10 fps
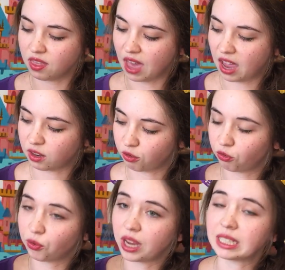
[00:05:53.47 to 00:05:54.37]
that the
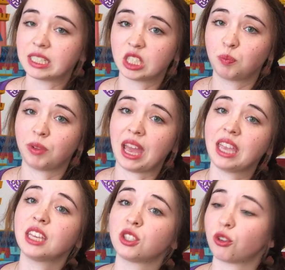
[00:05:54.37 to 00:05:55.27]
front display
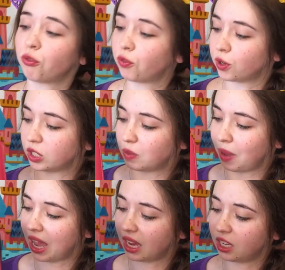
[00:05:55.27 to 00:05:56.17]
is the first
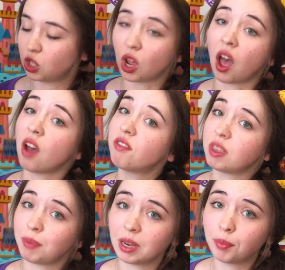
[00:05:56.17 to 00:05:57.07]
page of
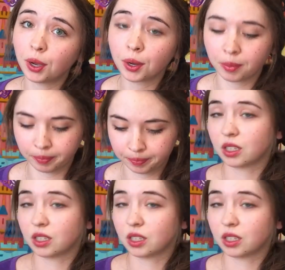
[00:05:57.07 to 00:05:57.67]
the pin book.